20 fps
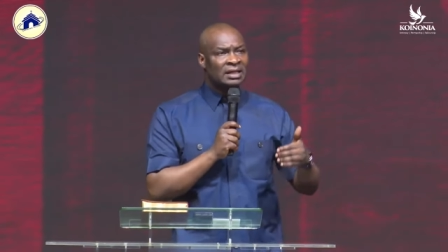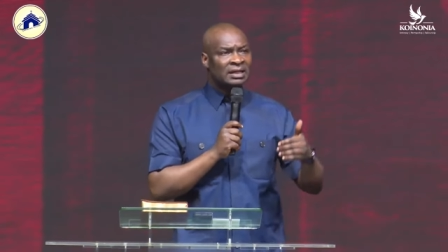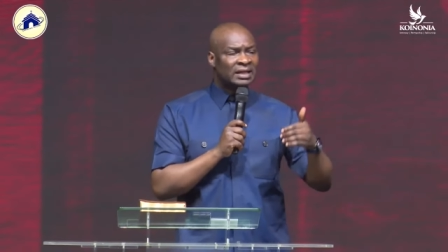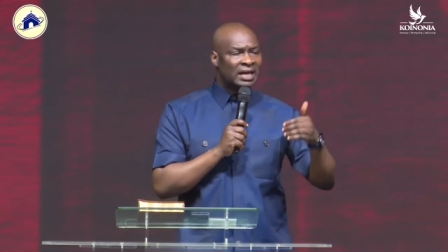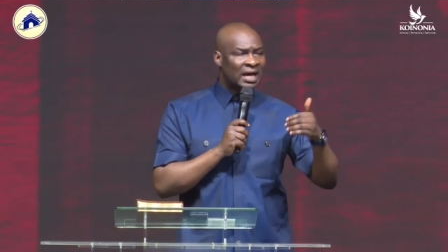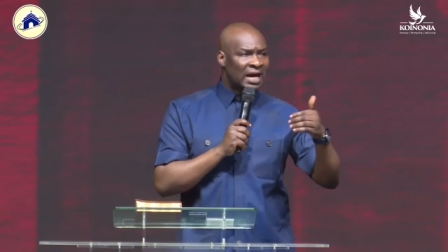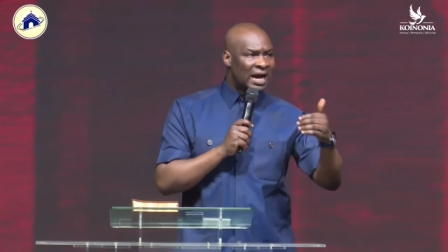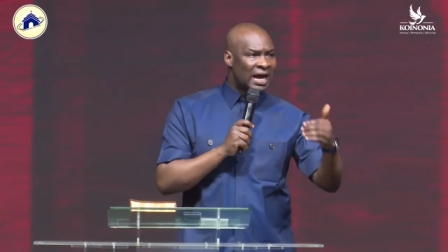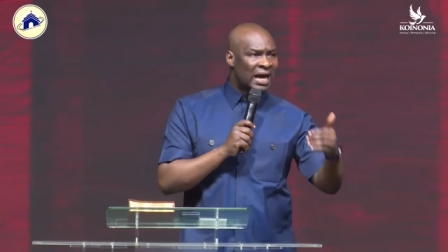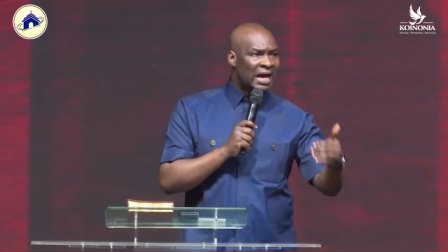
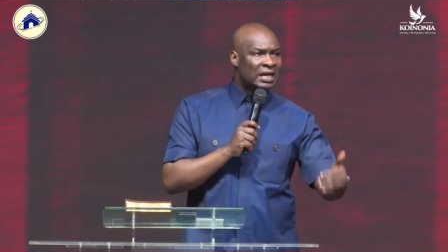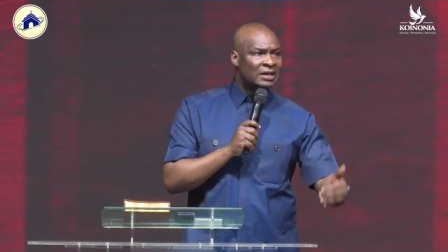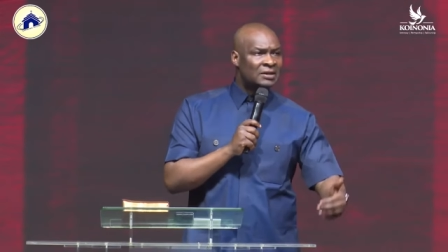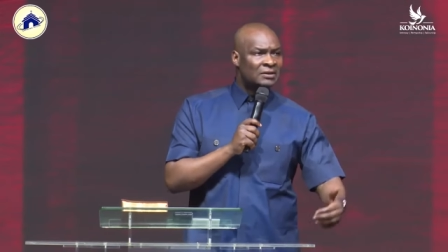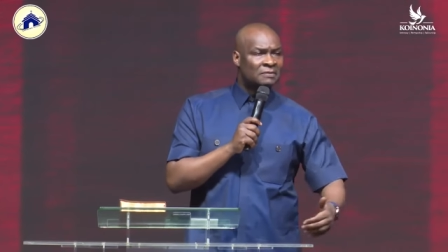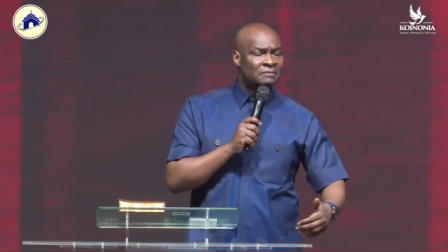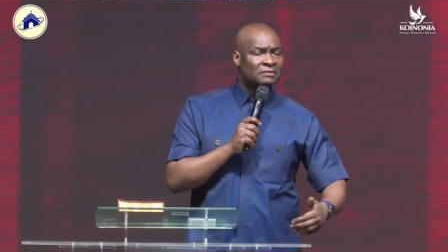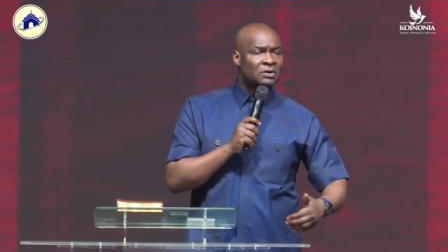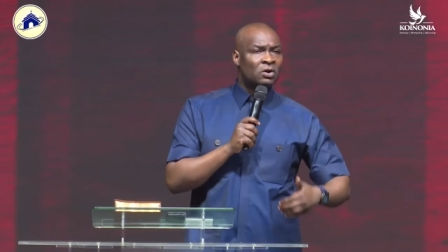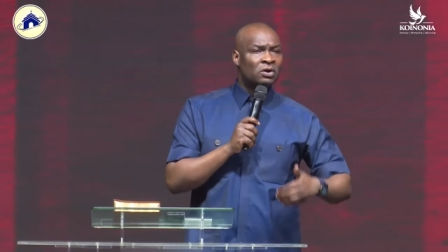the hand
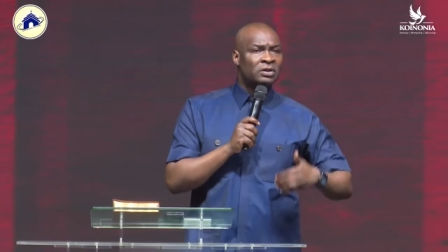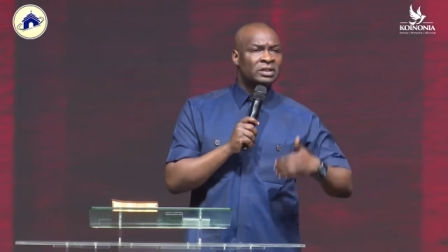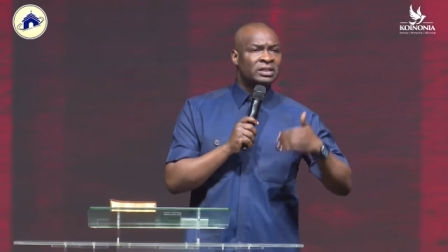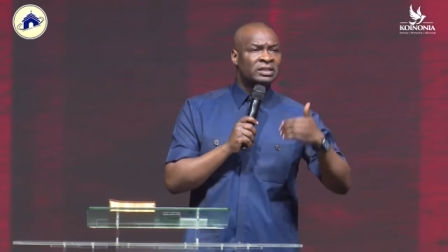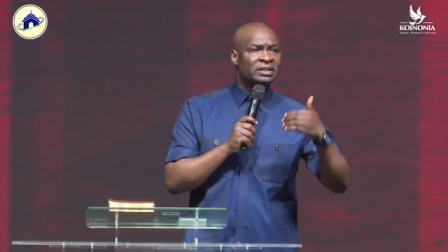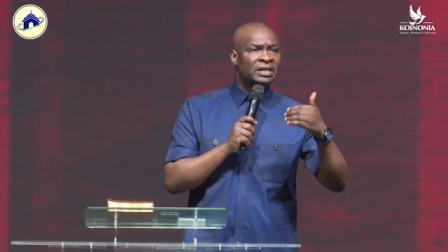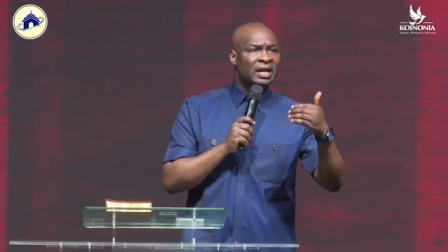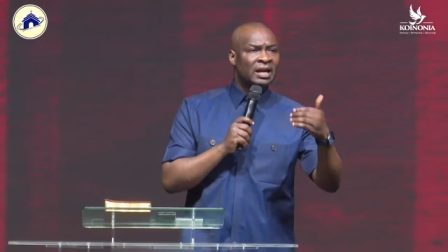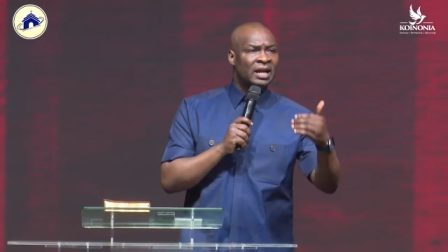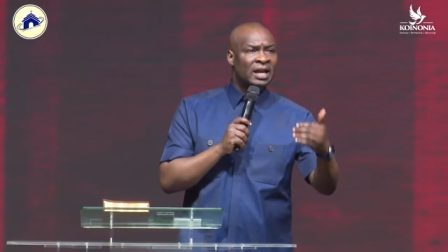of God in
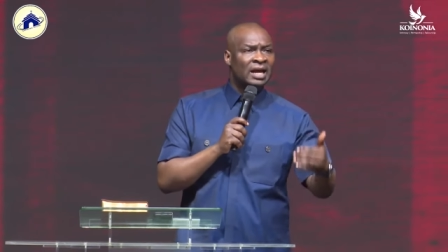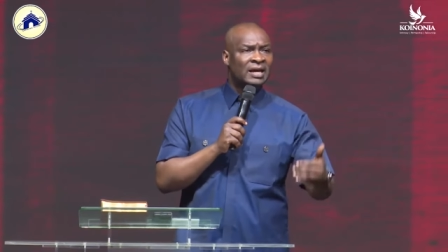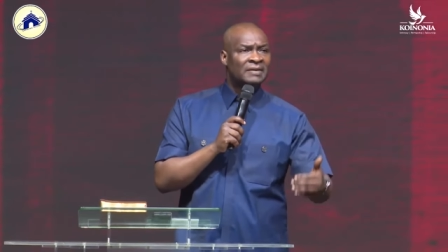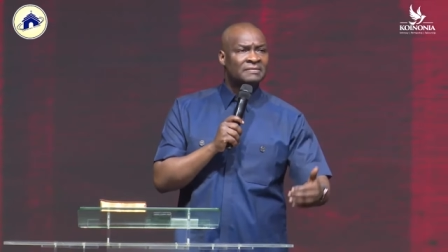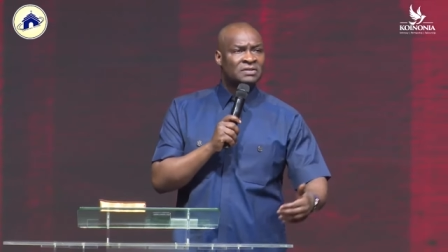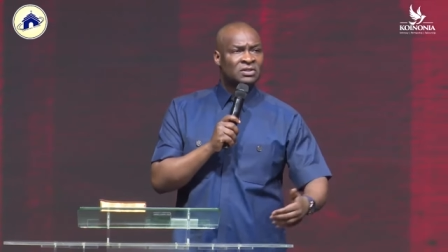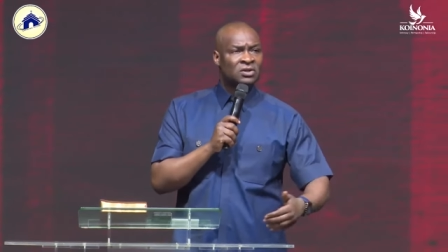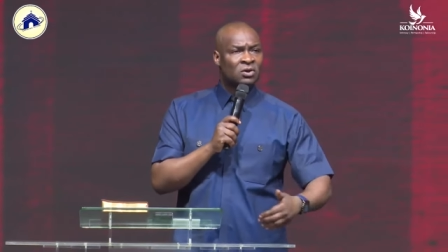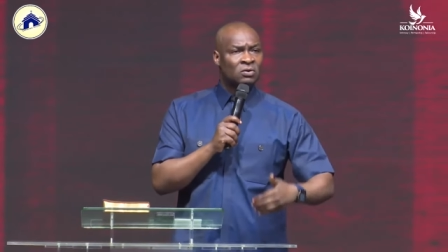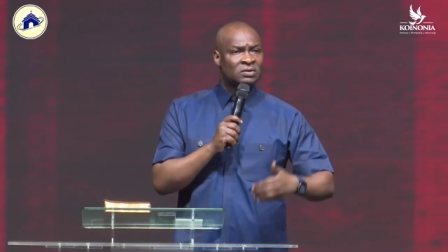their
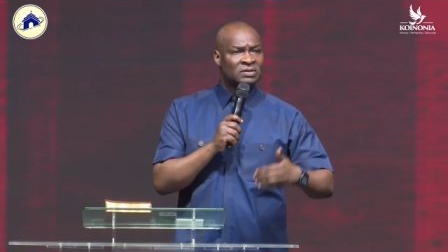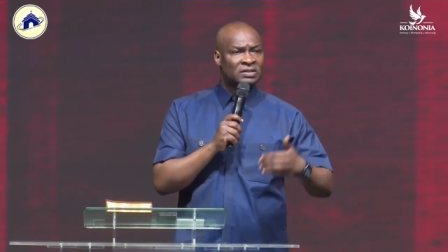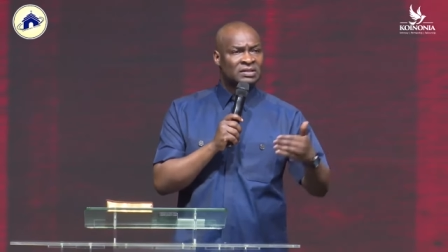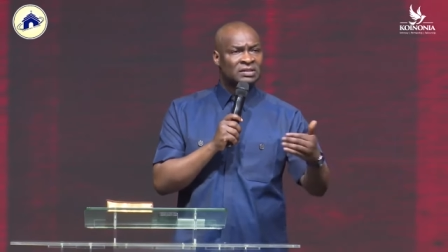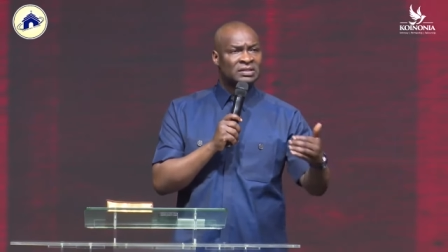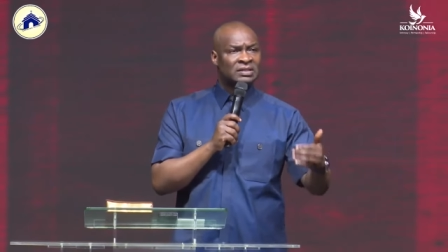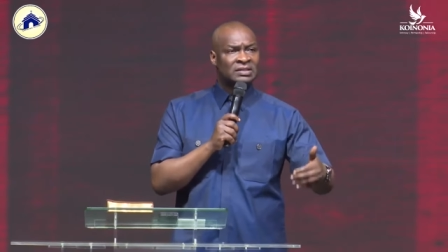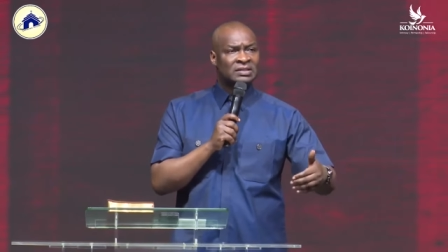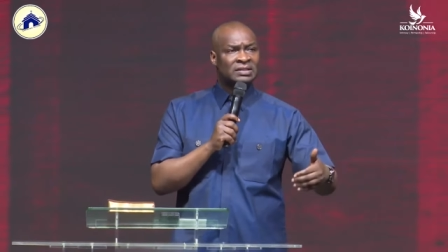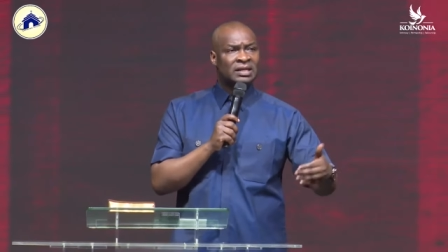lives
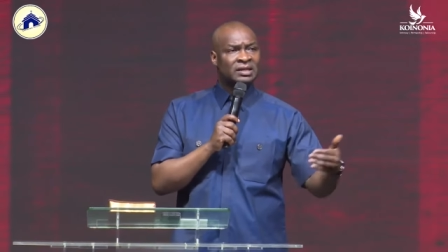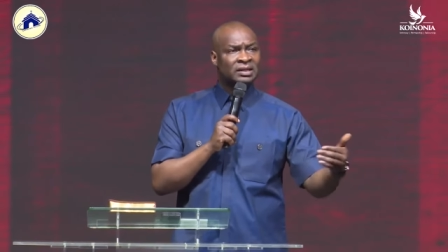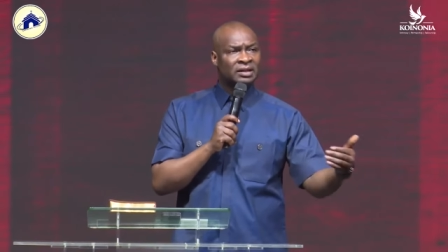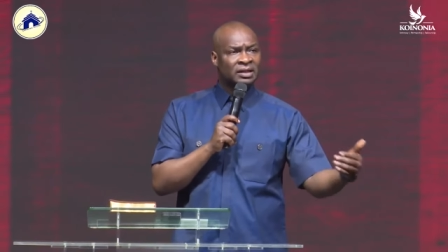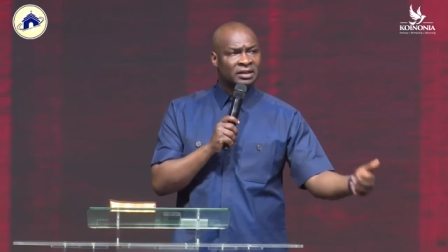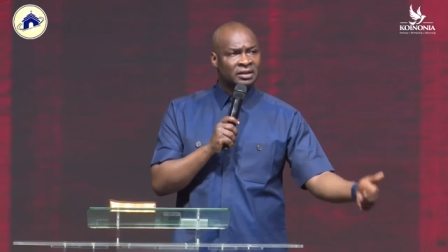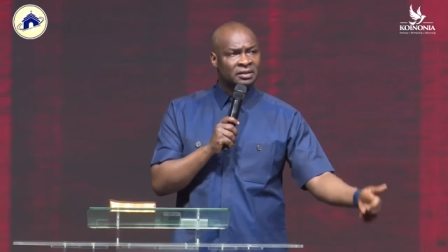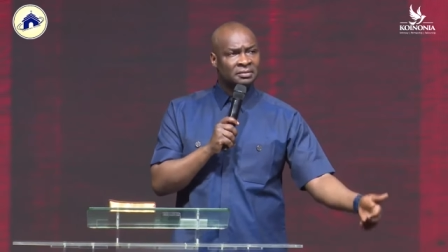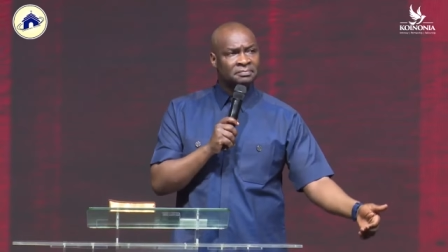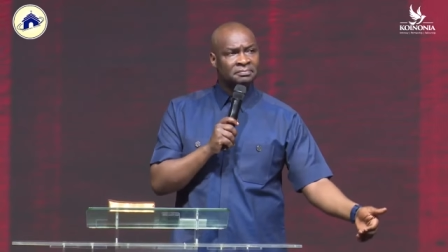
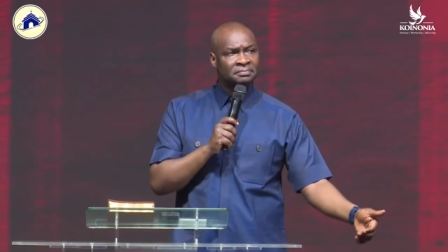consistently?